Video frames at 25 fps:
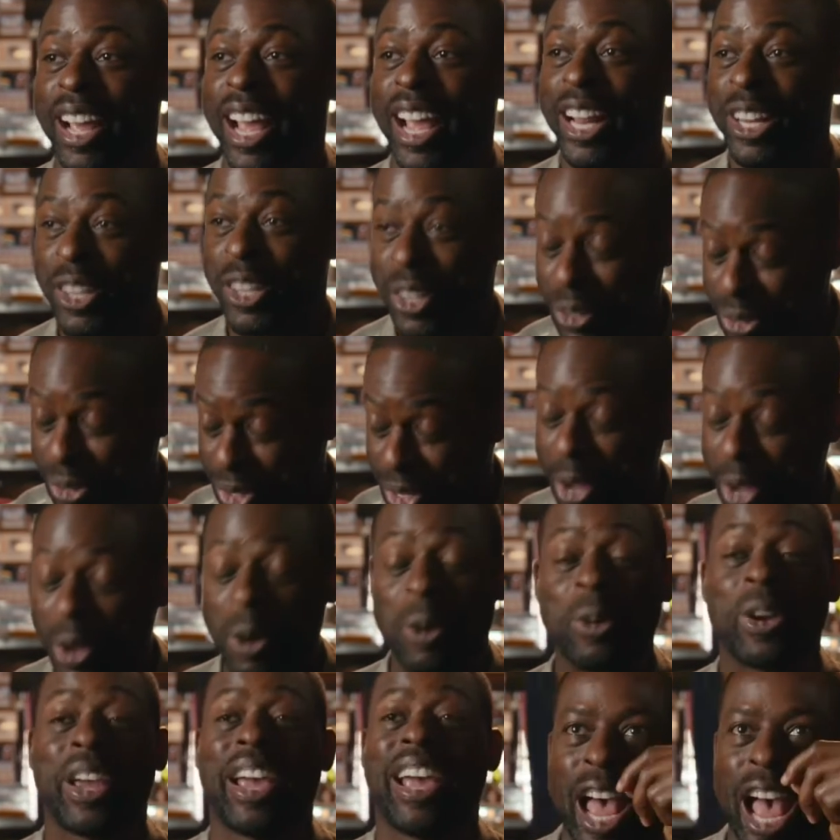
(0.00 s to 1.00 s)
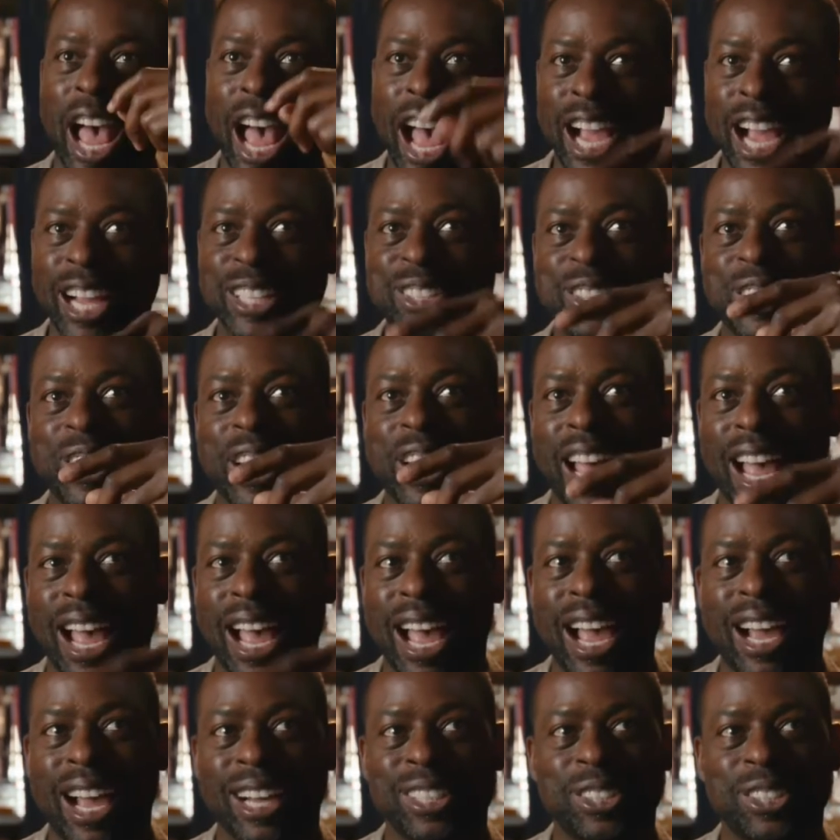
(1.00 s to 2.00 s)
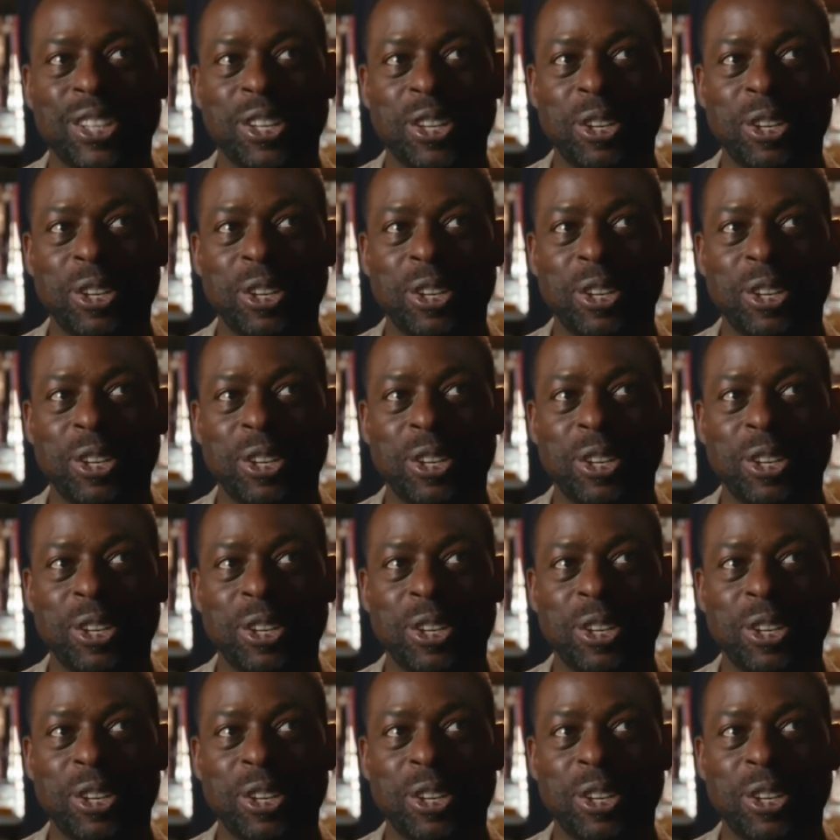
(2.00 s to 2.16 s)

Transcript: And you say, okay. Actor to actor,